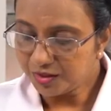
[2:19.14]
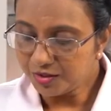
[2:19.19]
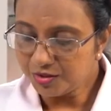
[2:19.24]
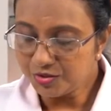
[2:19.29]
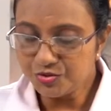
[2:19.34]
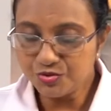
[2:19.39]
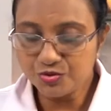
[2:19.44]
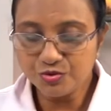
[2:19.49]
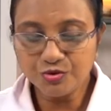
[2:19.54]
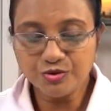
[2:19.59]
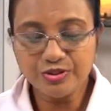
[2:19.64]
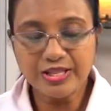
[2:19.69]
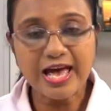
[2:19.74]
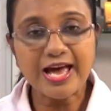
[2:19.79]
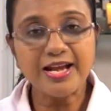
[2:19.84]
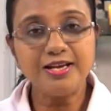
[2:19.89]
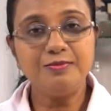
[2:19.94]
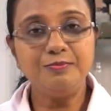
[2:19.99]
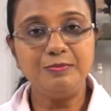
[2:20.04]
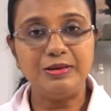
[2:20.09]
So
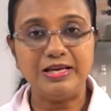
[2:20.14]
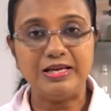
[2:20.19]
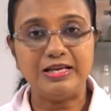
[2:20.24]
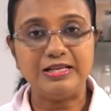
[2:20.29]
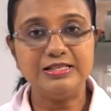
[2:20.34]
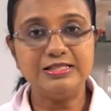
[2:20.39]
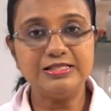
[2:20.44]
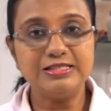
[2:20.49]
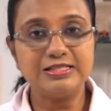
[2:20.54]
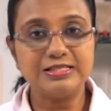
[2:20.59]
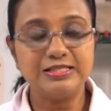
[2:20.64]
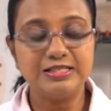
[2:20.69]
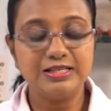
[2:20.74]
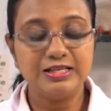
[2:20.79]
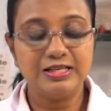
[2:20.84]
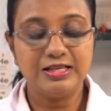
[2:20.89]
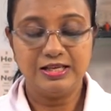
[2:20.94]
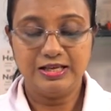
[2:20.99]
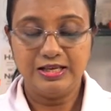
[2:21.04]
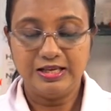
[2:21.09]
that means
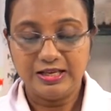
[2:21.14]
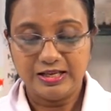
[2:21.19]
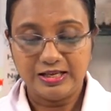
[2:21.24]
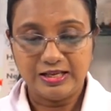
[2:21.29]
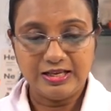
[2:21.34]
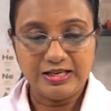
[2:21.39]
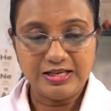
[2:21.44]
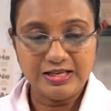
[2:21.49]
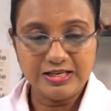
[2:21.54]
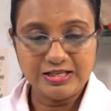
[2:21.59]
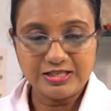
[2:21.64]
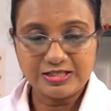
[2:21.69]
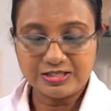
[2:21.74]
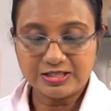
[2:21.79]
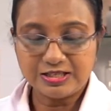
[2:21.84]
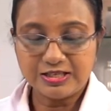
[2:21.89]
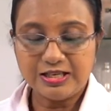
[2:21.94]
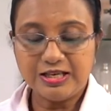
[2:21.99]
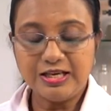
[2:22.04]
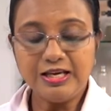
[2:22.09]

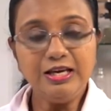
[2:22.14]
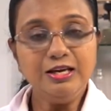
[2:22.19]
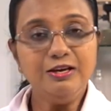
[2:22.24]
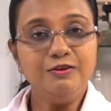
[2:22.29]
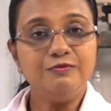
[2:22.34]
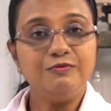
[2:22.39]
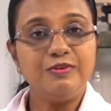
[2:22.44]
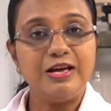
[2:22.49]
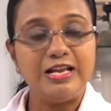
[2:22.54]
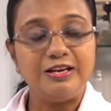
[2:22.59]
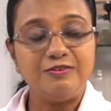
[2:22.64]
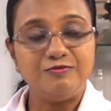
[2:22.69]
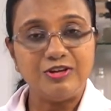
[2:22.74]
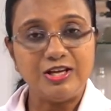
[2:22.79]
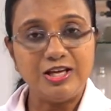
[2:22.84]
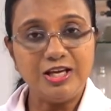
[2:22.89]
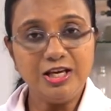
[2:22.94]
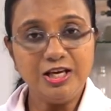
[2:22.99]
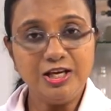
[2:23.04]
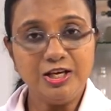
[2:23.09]
initially, when
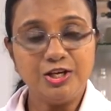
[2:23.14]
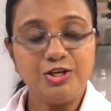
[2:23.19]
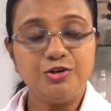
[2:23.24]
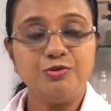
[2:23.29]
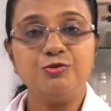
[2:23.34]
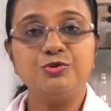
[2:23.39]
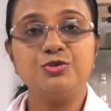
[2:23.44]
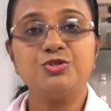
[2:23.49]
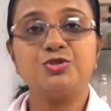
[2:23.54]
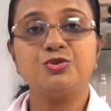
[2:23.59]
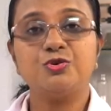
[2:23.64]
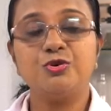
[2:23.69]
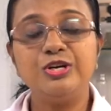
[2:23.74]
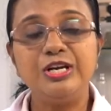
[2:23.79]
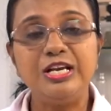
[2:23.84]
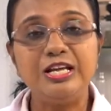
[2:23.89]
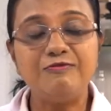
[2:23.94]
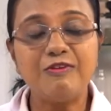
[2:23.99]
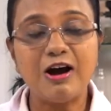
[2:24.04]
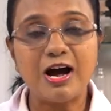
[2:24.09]
we used
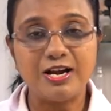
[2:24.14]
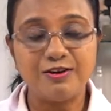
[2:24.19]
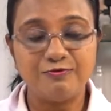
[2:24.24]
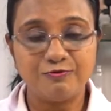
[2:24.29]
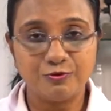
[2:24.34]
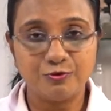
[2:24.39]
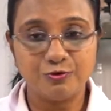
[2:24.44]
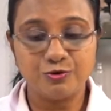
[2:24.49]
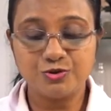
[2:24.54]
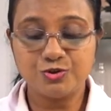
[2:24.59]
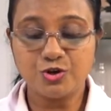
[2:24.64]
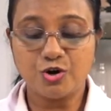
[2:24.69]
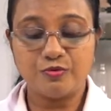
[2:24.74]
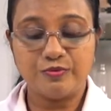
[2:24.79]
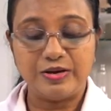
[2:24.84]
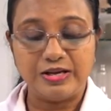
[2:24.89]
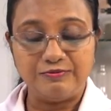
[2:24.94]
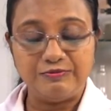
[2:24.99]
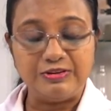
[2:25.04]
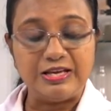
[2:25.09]
only one force or
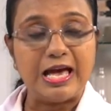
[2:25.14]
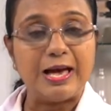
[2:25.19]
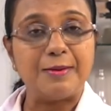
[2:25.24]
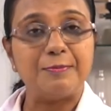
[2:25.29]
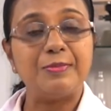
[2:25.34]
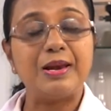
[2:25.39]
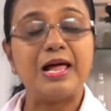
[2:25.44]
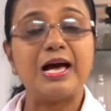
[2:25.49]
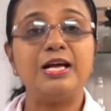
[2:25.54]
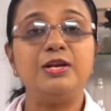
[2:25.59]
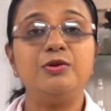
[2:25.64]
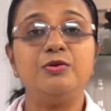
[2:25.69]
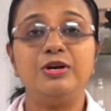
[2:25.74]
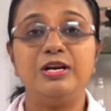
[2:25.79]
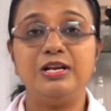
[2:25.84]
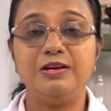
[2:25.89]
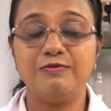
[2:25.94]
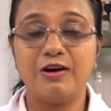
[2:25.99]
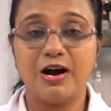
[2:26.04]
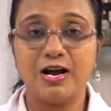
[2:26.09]
when we applied
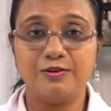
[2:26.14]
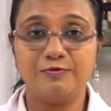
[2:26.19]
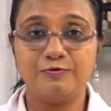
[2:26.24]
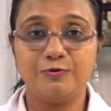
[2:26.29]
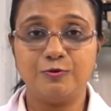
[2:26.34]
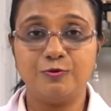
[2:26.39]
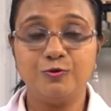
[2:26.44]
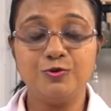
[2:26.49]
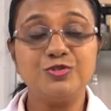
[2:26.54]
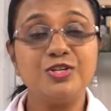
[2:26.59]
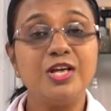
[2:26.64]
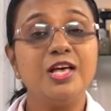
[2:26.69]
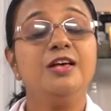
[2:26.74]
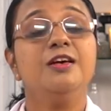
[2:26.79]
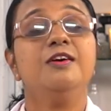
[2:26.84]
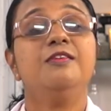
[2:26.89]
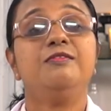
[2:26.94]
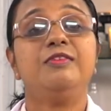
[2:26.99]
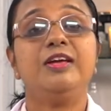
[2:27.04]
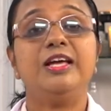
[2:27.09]
only one force,
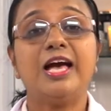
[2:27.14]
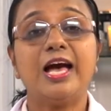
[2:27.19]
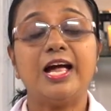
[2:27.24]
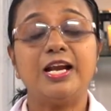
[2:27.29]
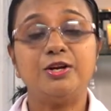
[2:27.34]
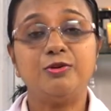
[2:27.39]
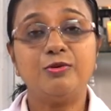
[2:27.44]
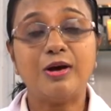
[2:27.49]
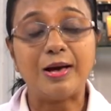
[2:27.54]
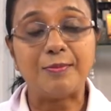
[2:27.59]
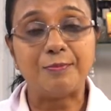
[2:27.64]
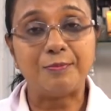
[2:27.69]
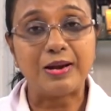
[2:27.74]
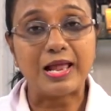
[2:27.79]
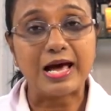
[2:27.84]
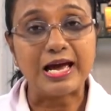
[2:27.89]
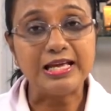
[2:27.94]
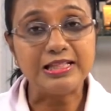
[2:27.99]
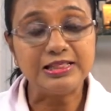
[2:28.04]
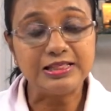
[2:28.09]
we had to
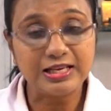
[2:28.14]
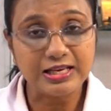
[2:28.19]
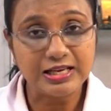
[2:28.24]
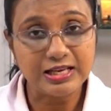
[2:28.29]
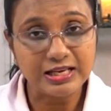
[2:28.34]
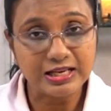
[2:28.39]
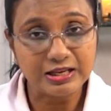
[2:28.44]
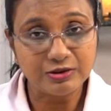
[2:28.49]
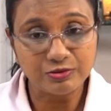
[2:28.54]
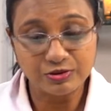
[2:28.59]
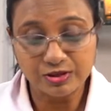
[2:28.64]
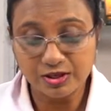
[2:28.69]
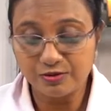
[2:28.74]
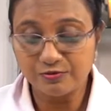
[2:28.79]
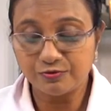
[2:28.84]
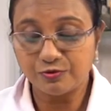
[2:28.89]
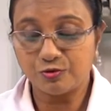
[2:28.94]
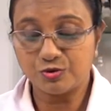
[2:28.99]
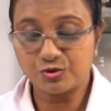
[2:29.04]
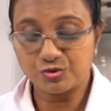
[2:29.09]
apply 3 Newton
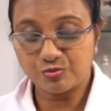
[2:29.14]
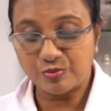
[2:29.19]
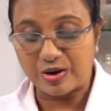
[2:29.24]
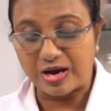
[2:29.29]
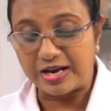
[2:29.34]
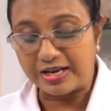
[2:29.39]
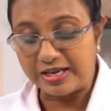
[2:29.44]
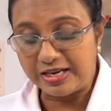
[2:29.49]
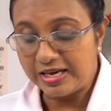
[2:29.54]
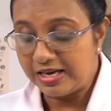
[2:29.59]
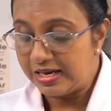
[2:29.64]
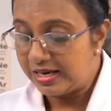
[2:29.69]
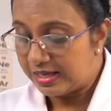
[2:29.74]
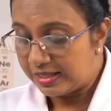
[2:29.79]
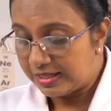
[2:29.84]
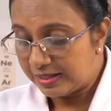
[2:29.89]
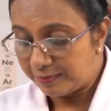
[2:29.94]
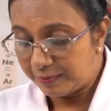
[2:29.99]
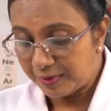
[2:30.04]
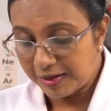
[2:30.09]
force. Why?
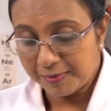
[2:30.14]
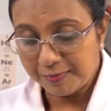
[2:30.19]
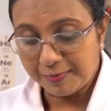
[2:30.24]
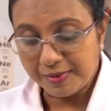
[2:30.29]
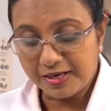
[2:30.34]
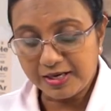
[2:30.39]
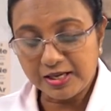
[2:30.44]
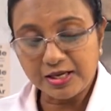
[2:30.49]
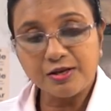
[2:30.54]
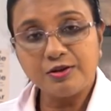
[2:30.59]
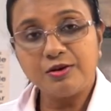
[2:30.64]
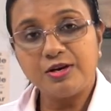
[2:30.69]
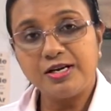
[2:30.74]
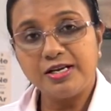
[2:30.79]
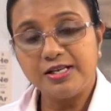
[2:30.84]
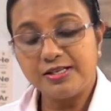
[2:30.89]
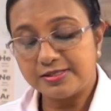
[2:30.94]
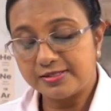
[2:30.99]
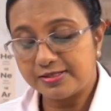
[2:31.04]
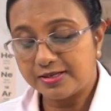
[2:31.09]
The perpendicular
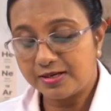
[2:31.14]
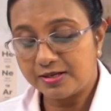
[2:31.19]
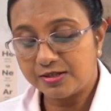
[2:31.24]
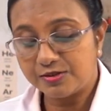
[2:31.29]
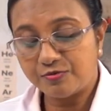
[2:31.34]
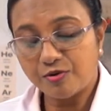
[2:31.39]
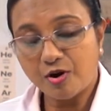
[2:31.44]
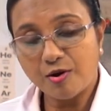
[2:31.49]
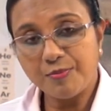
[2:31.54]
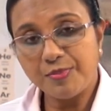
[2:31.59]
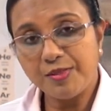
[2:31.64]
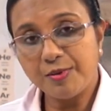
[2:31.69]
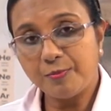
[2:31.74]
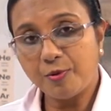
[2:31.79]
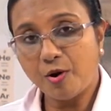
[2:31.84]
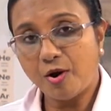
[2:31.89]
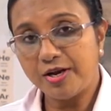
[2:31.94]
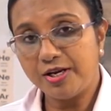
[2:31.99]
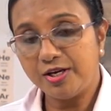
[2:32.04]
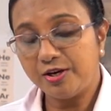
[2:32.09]
distance from the
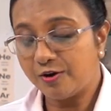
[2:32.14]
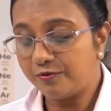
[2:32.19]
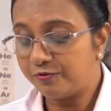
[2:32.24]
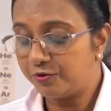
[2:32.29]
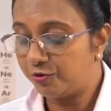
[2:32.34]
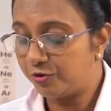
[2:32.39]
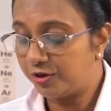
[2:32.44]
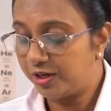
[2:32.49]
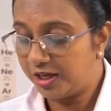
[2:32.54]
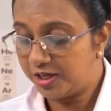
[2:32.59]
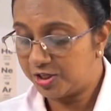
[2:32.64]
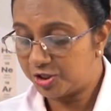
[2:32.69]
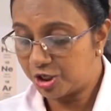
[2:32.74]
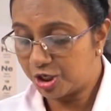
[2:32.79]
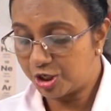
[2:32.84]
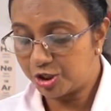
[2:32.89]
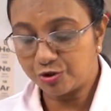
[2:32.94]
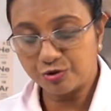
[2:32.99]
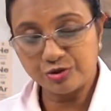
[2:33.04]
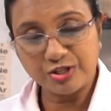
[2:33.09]
point of
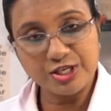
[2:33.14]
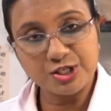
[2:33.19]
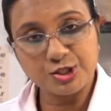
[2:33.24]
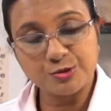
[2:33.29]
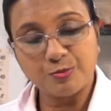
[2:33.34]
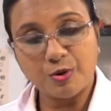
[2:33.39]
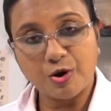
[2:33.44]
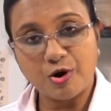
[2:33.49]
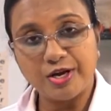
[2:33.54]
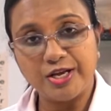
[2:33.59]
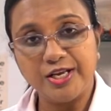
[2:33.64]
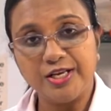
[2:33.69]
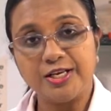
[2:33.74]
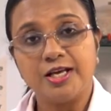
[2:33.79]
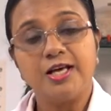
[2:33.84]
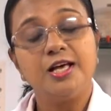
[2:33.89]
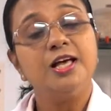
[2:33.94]
rotation to this point